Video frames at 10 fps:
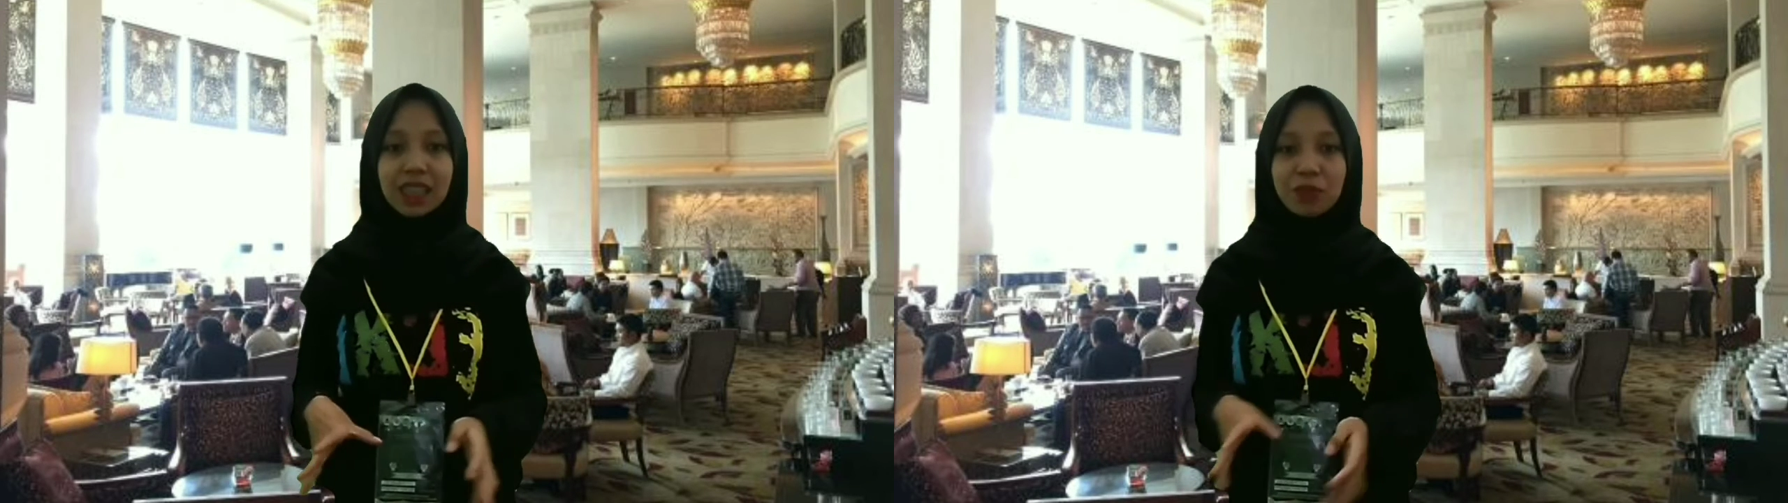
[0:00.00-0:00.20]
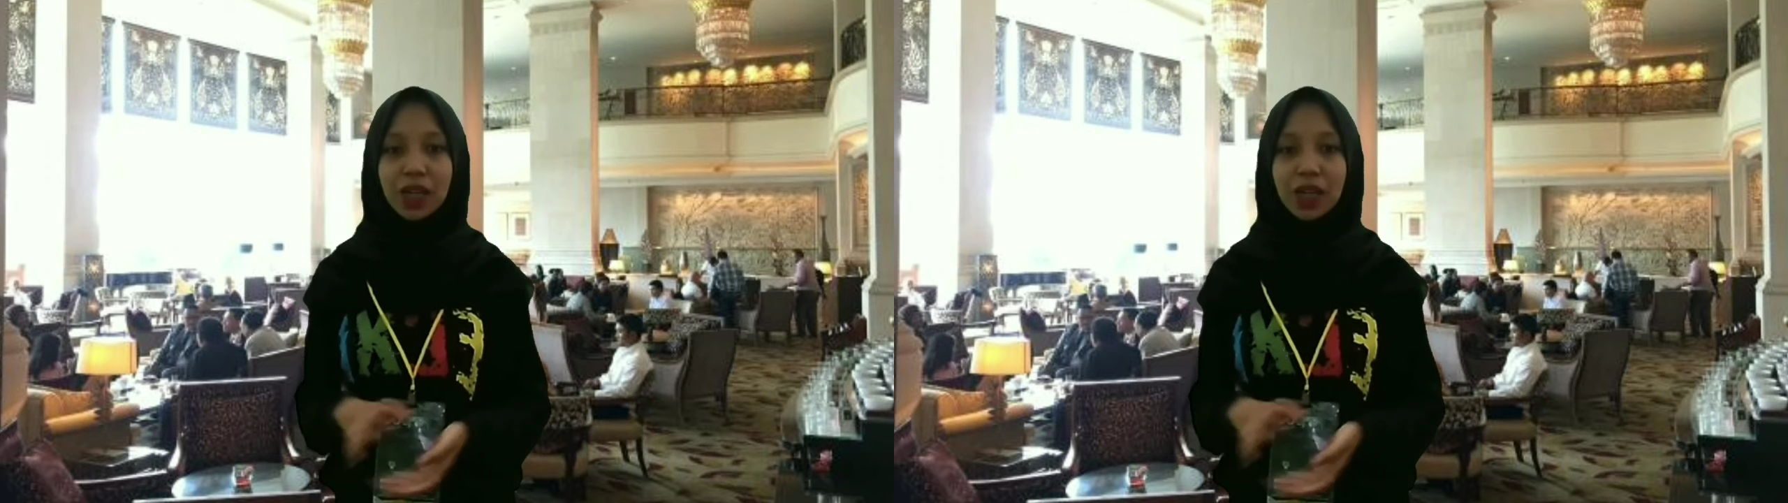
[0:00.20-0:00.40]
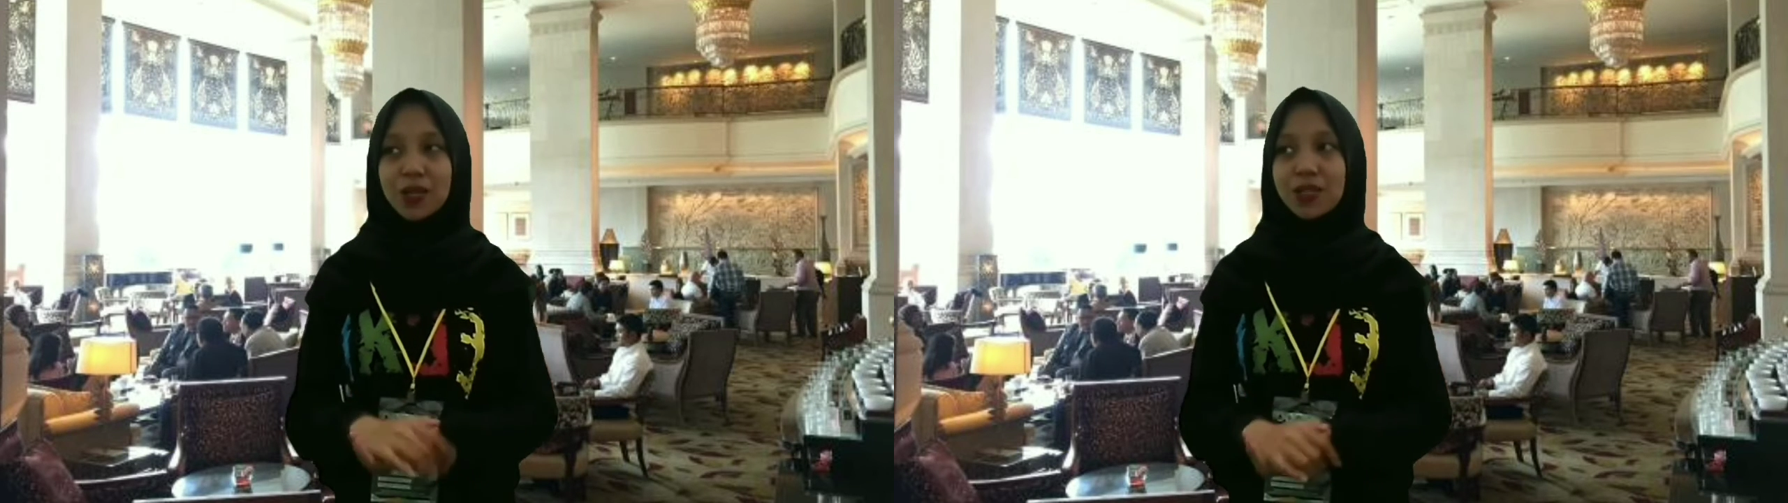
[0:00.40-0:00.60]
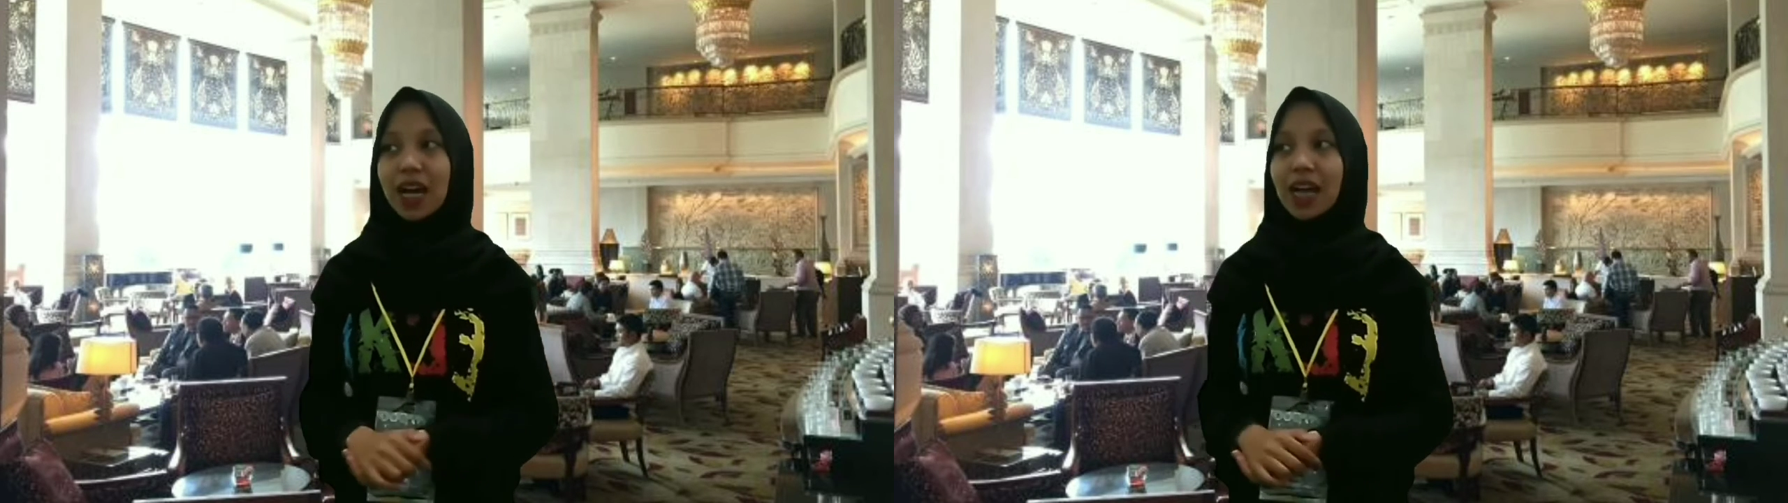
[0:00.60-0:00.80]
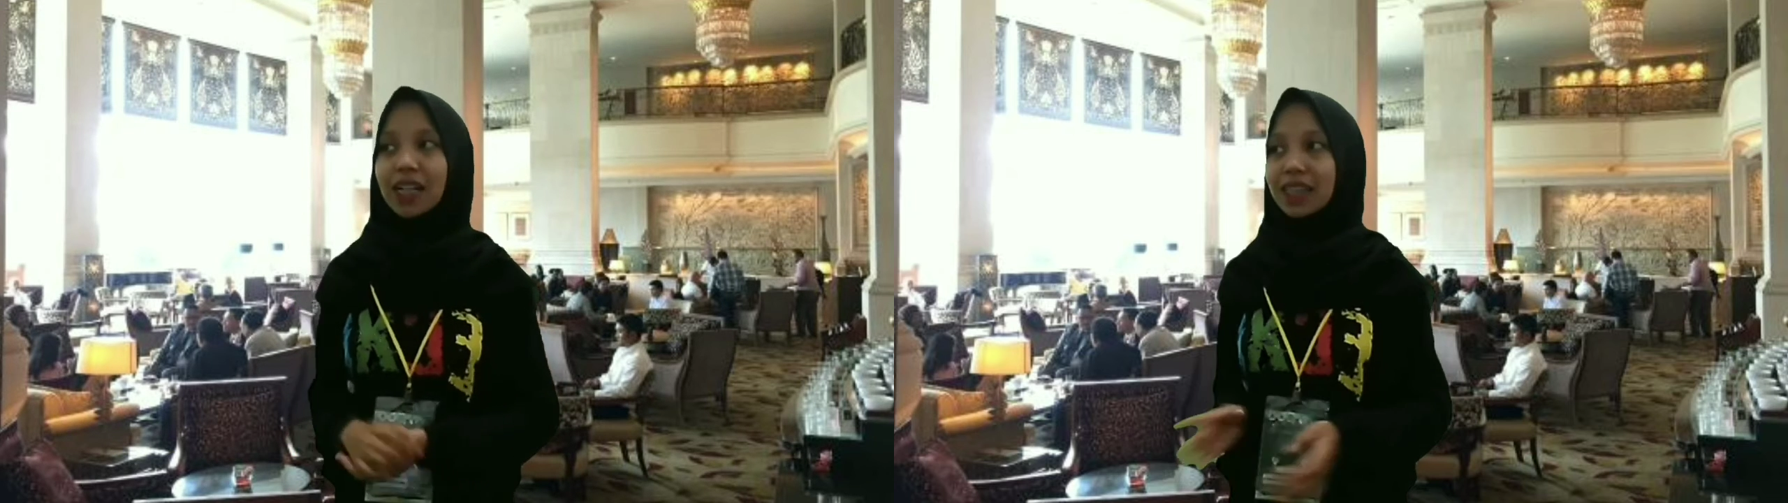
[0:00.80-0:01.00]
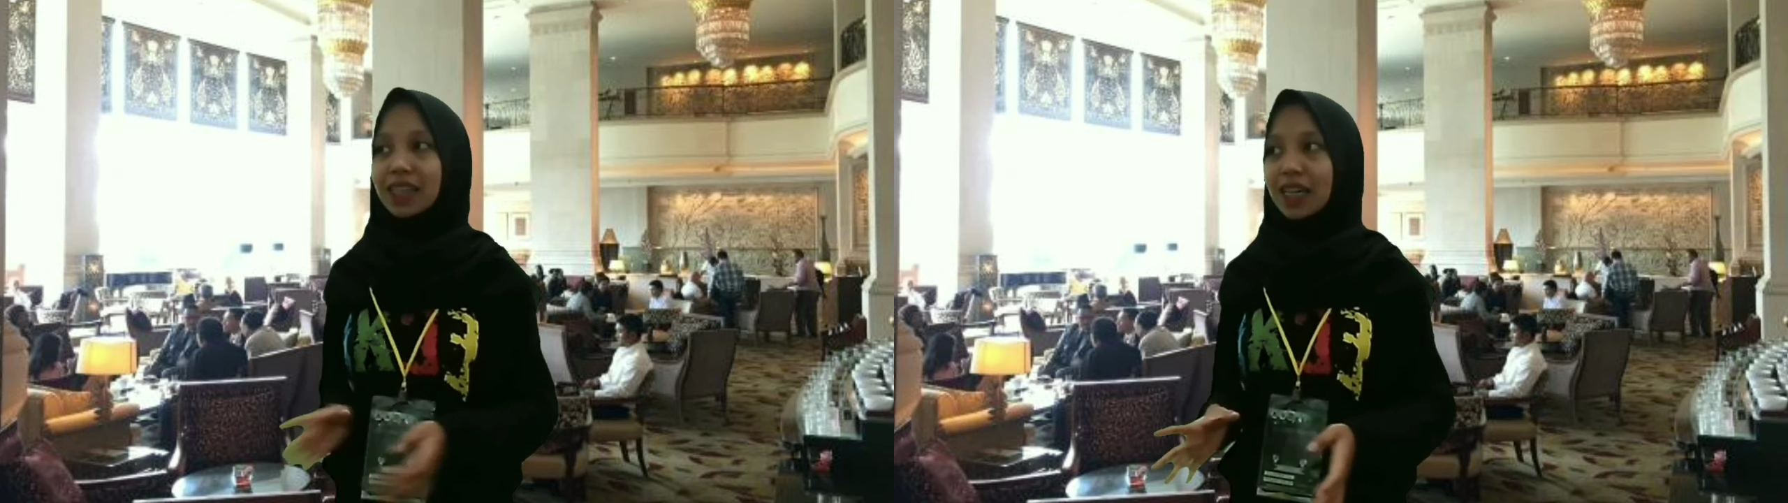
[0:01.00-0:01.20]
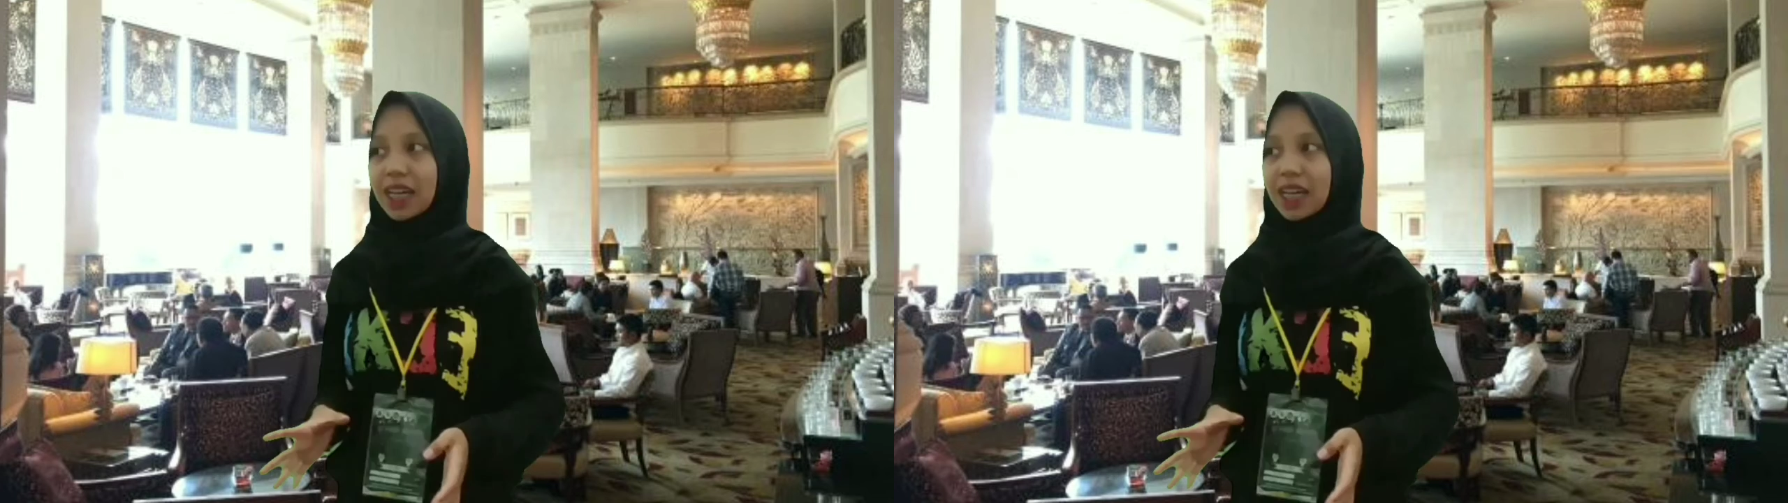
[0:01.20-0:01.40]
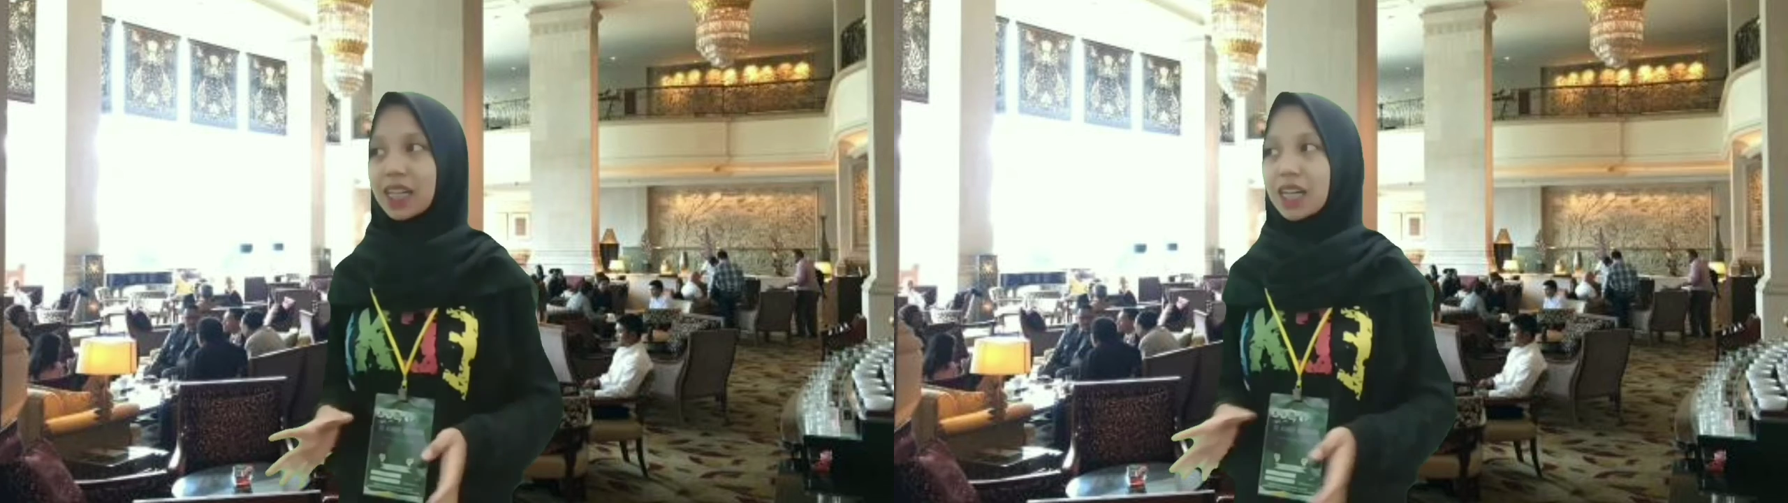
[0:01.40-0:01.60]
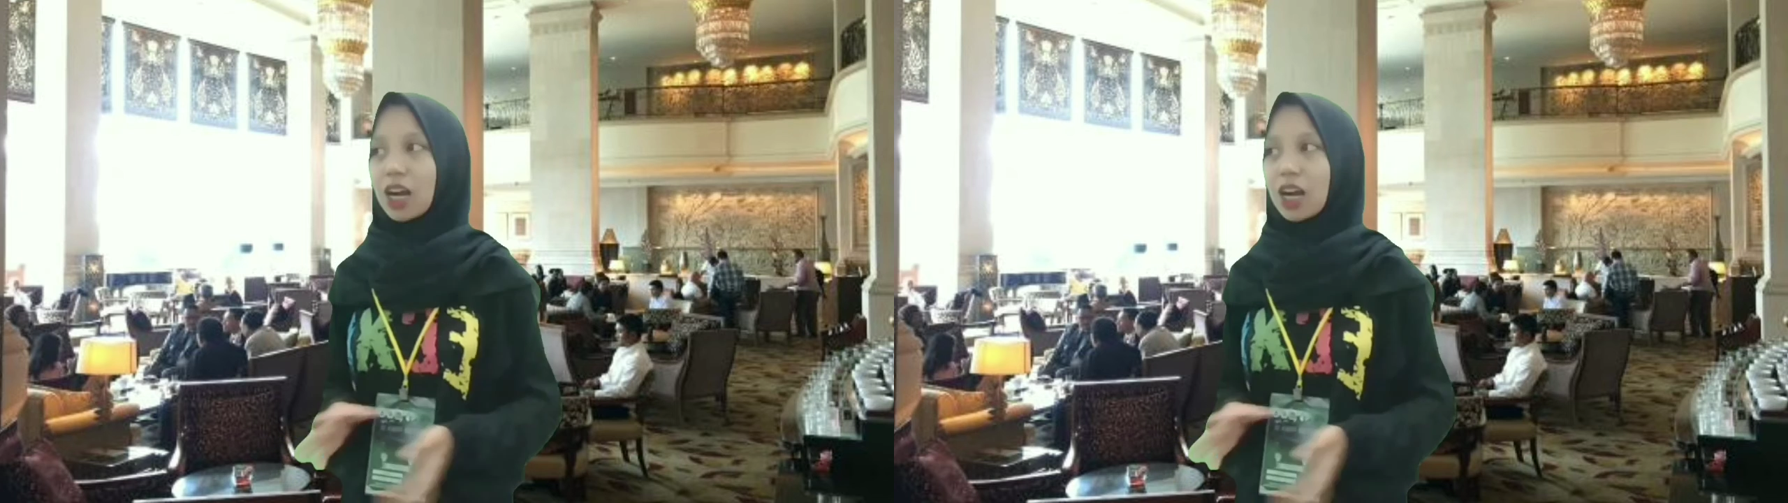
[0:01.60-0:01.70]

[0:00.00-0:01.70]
because I'll take care